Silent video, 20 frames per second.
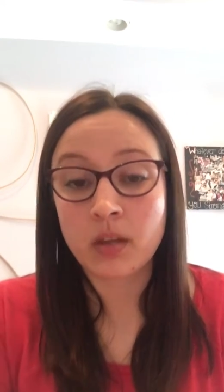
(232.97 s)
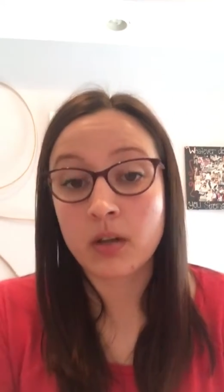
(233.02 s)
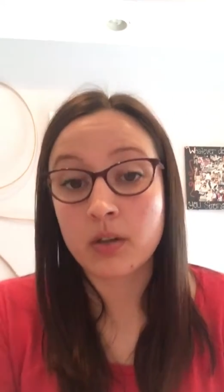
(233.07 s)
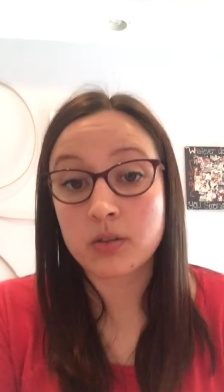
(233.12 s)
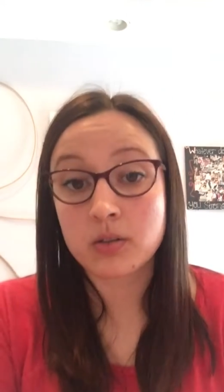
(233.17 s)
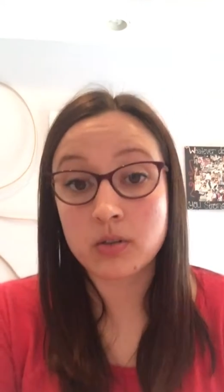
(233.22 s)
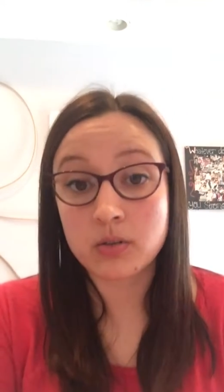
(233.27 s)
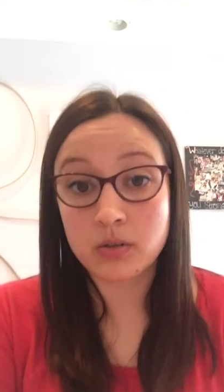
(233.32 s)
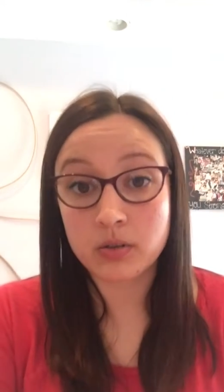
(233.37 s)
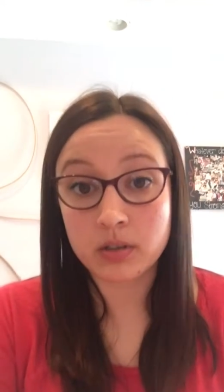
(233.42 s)

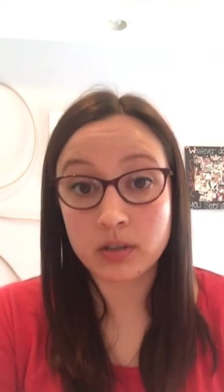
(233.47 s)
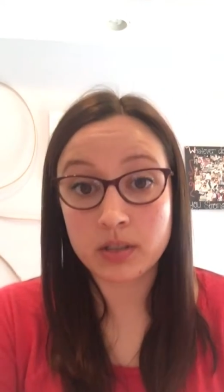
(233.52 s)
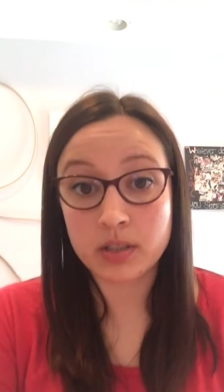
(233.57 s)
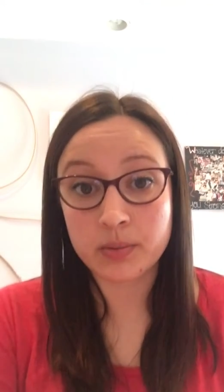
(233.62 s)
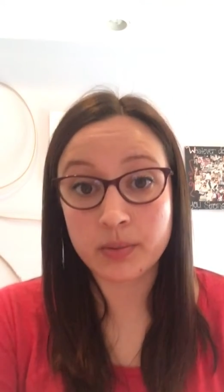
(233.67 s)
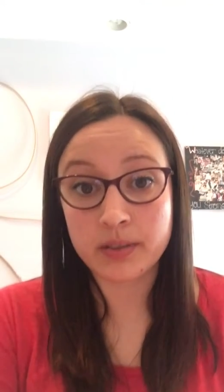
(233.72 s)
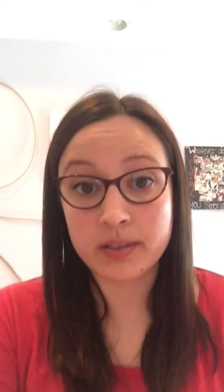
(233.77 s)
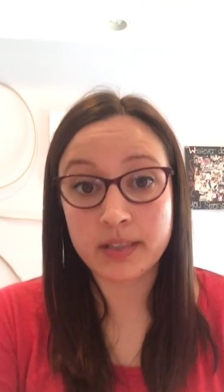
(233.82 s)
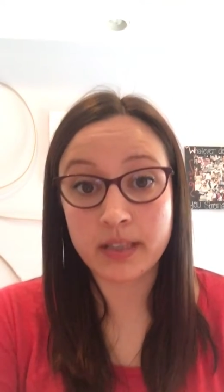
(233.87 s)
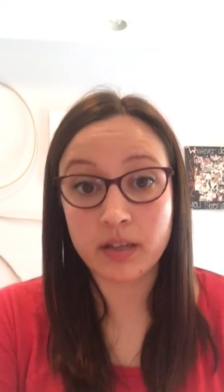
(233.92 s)
Students
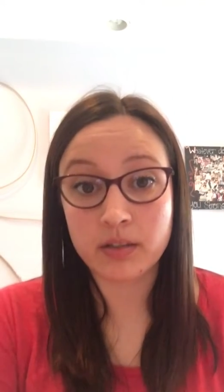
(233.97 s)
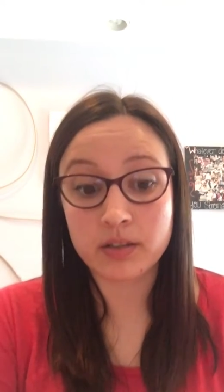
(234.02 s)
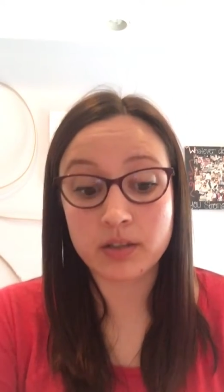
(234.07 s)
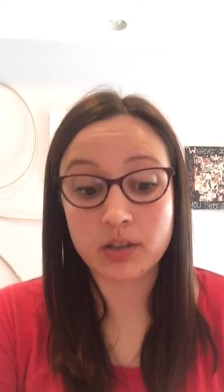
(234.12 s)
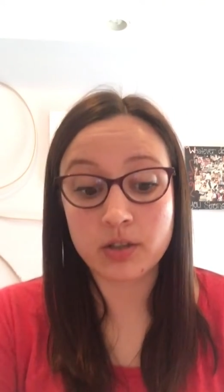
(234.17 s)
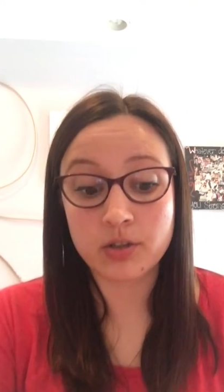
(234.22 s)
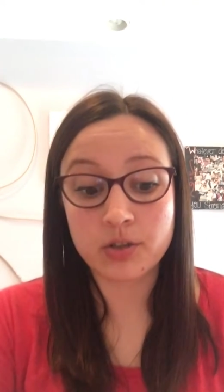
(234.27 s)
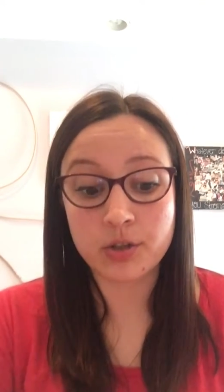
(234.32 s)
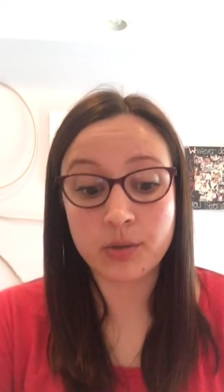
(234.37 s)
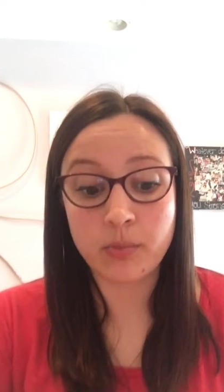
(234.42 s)
with Down
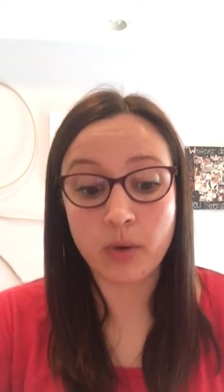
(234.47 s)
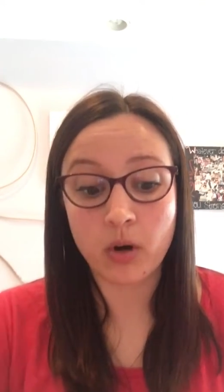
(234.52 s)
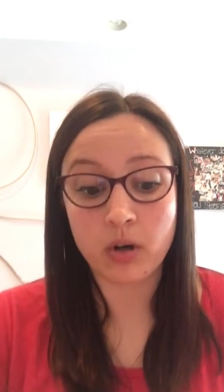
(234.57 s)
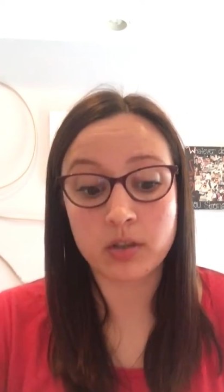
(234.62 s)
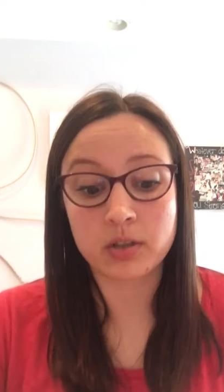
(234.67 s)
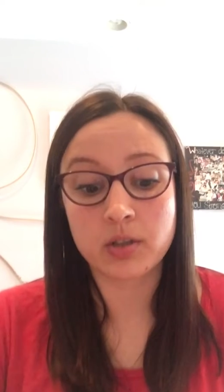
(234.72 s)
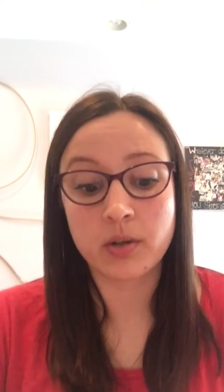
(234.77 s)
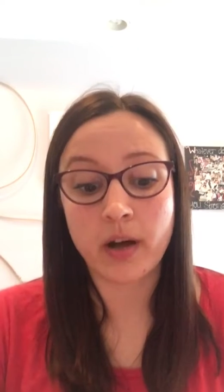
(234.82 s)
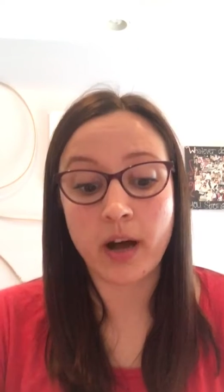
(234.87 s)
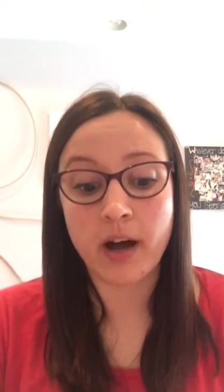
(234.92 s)
syndrome
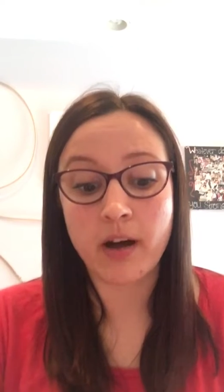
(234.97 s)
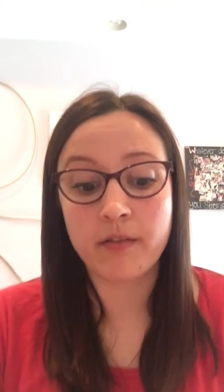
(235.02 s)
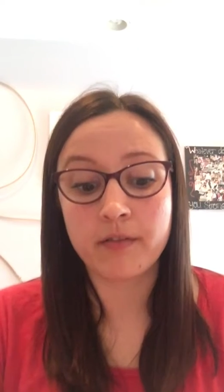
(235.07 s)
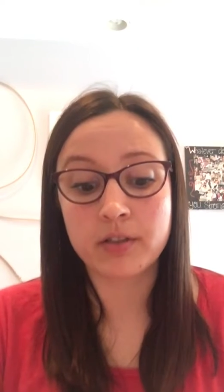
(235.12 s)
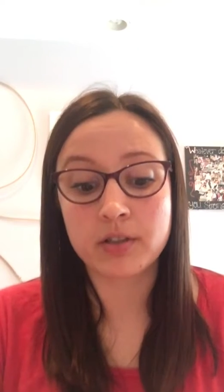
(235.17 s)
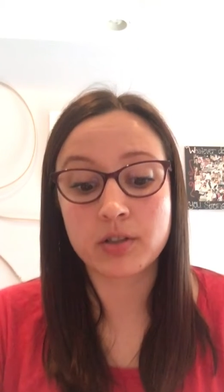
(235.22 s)
also have a